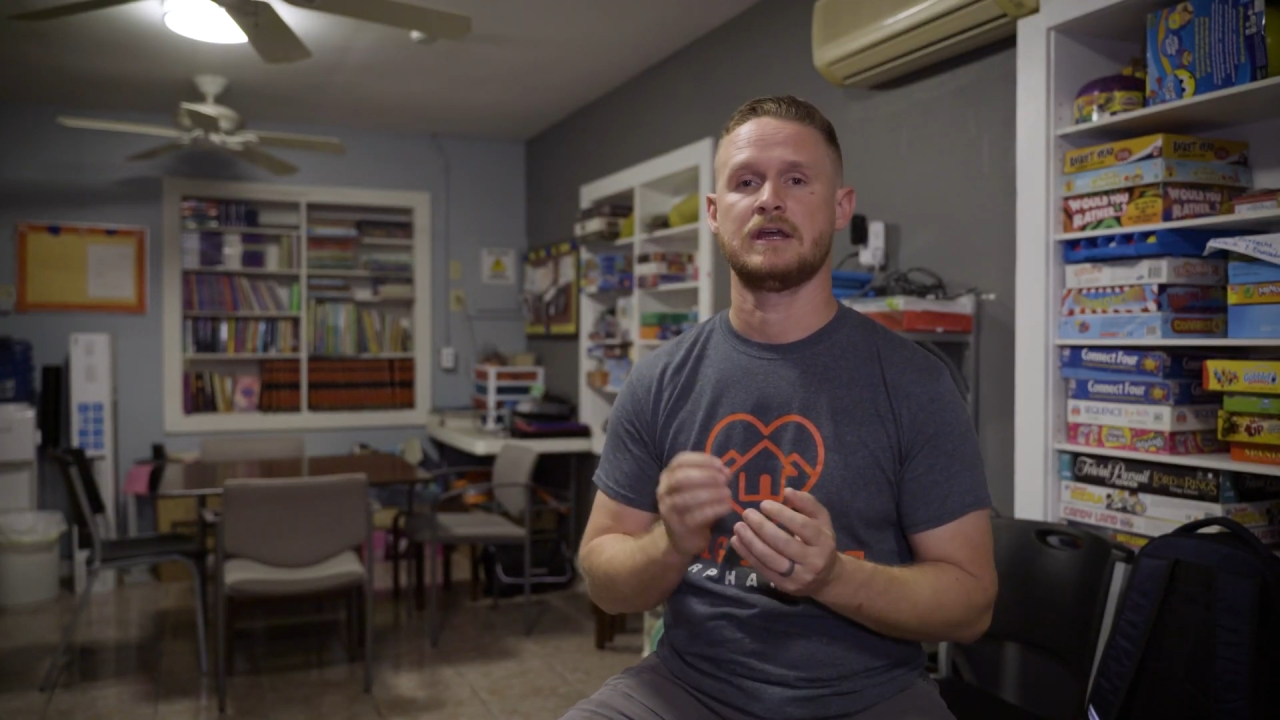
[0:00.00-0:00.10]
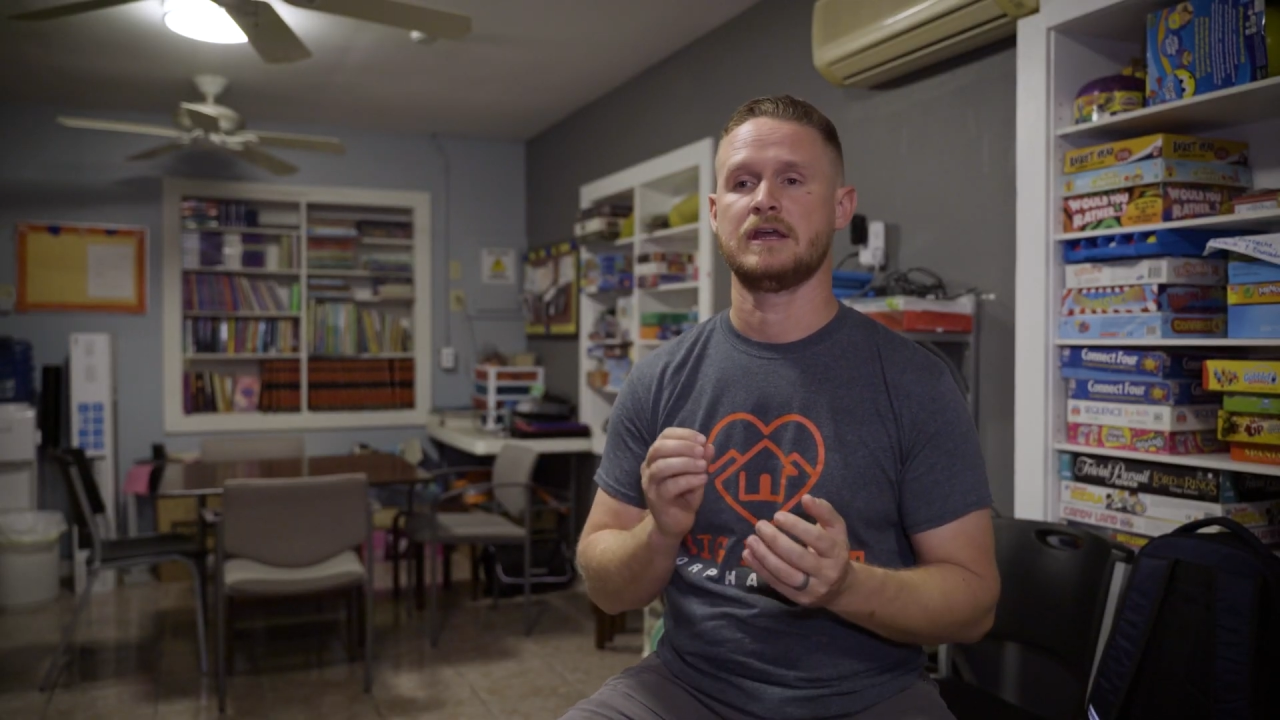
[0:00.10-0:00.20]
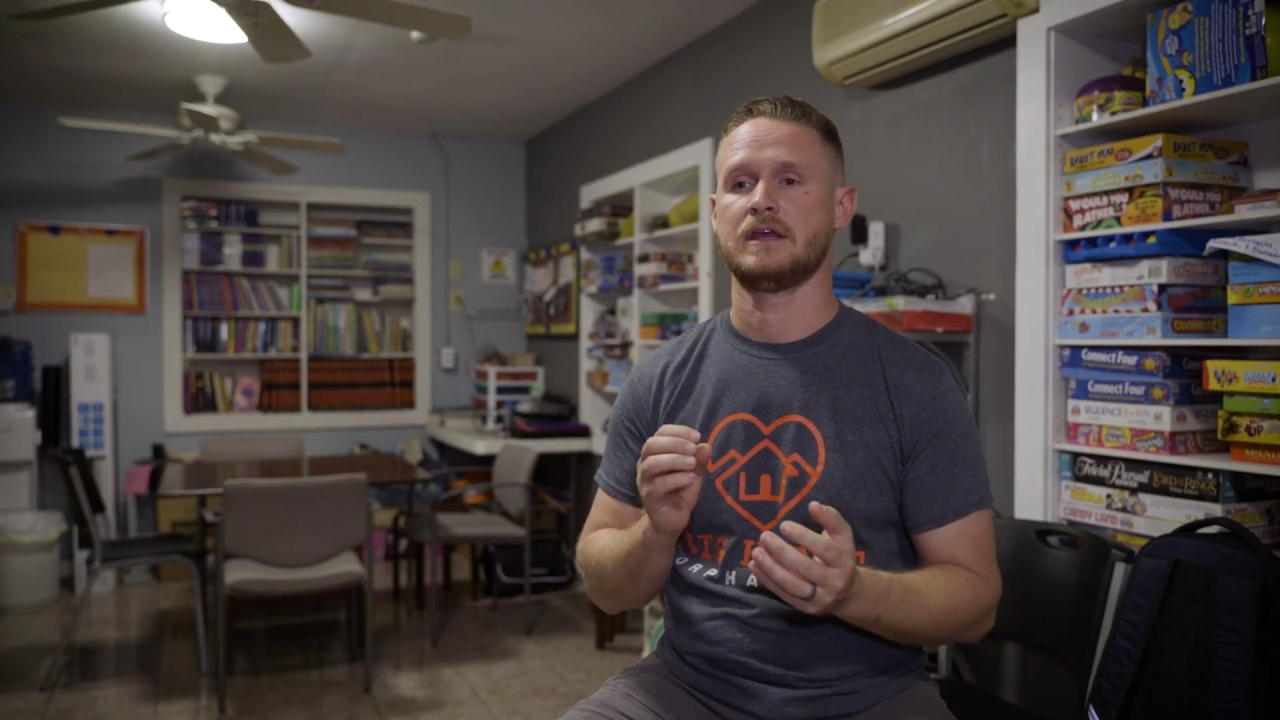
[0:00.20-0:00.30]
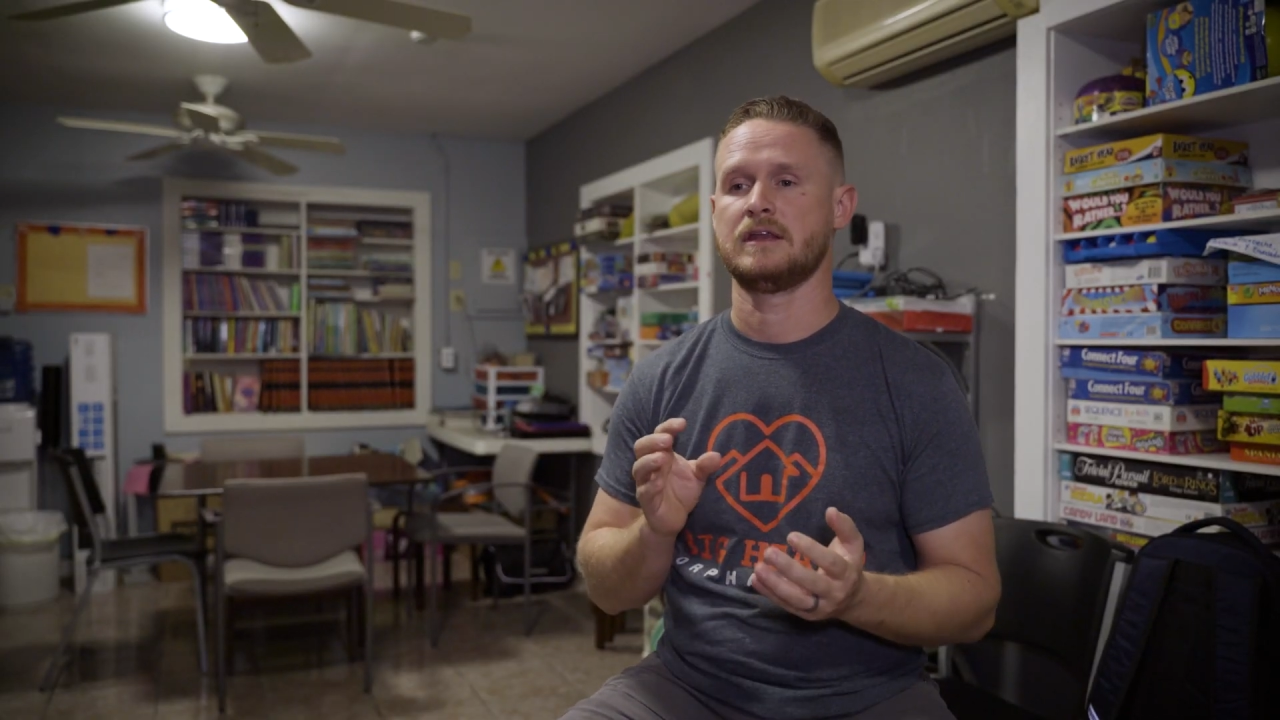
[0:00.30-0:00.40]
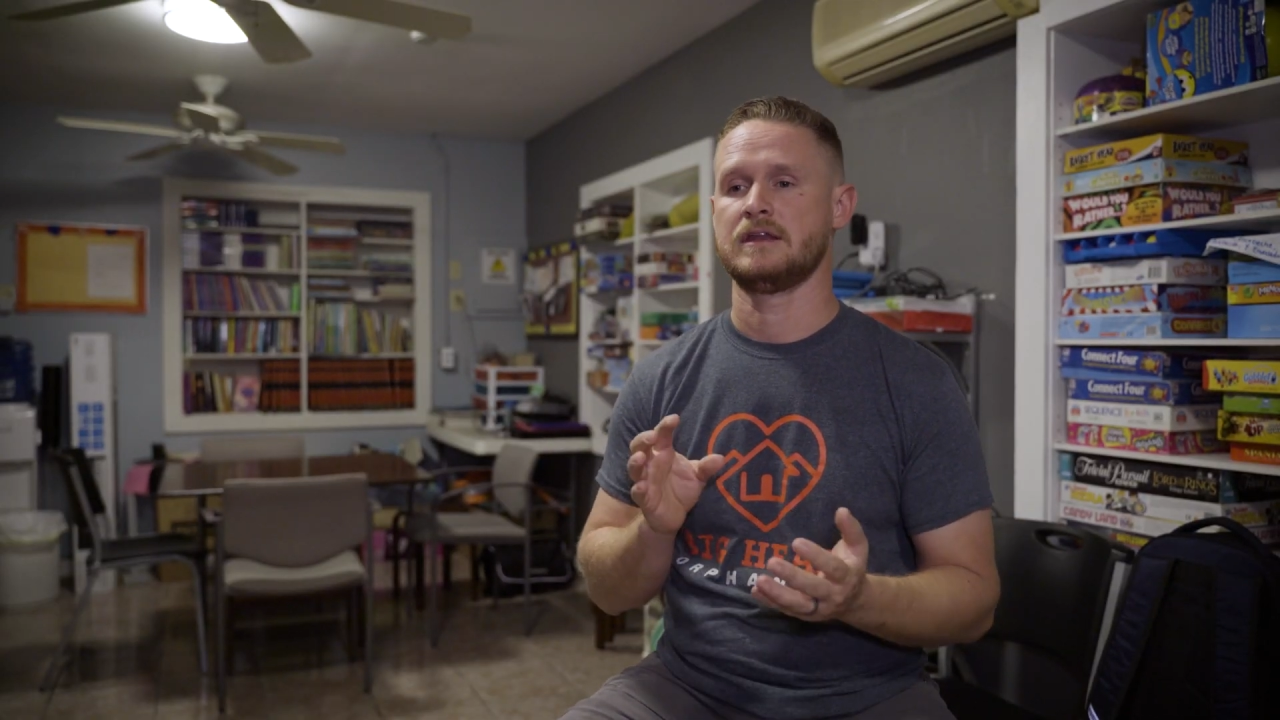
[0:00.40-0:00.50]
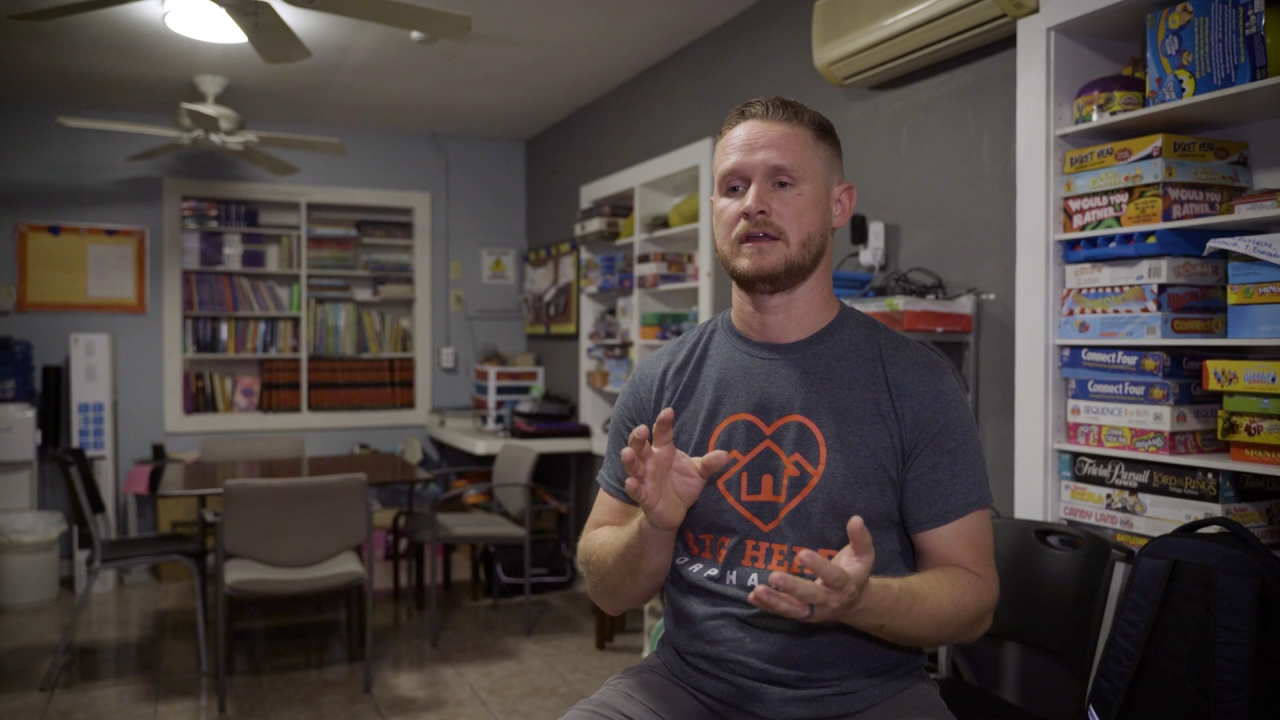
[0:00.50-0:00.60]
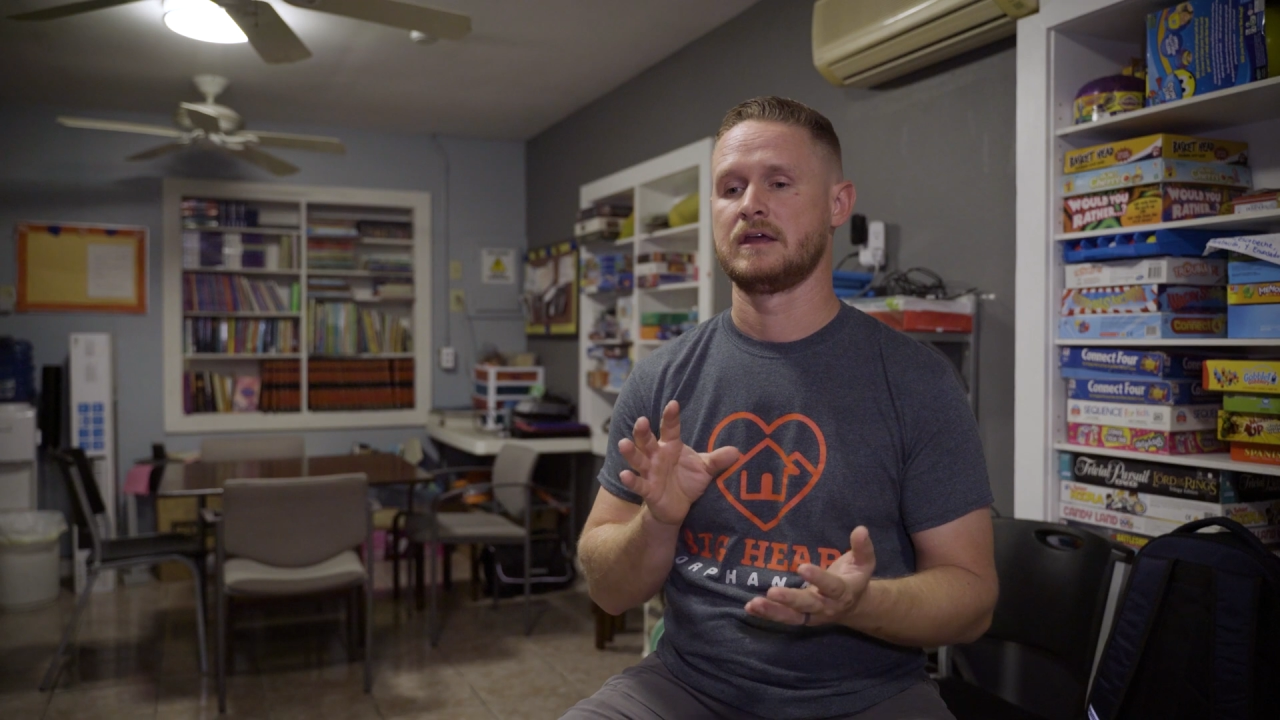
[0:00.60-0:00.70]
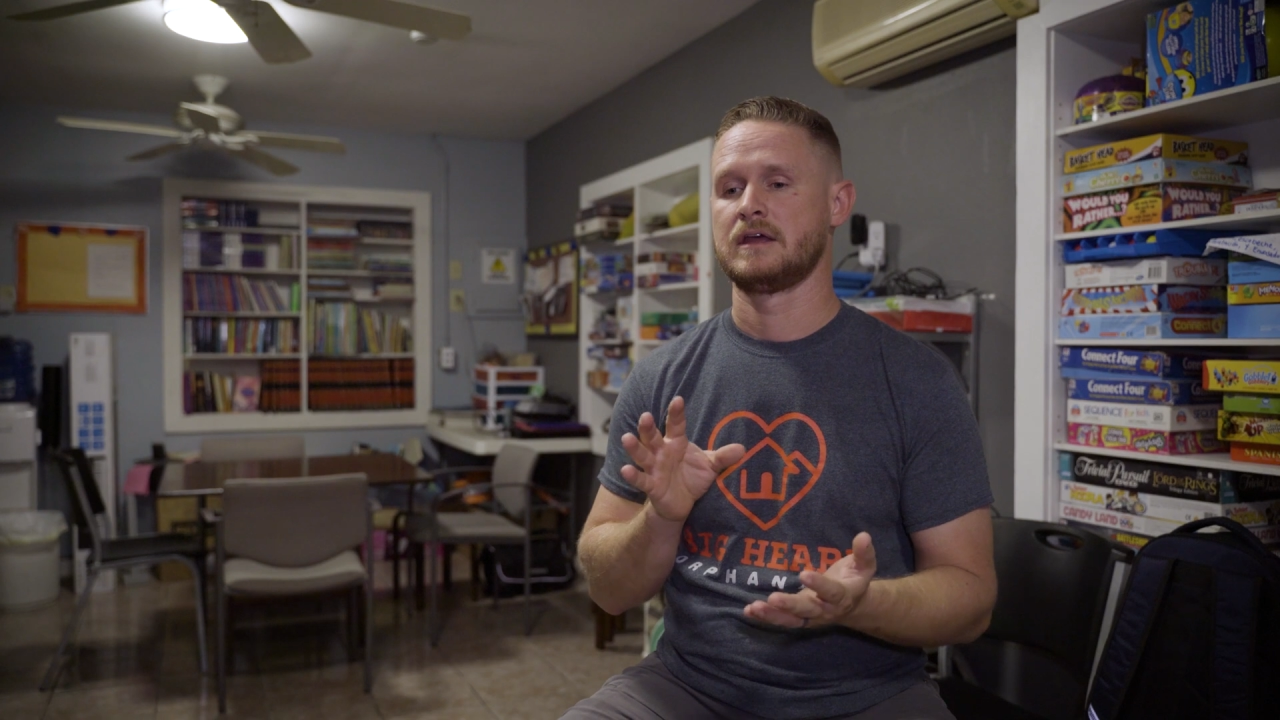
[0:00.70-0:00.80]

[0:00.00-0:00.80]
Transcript: and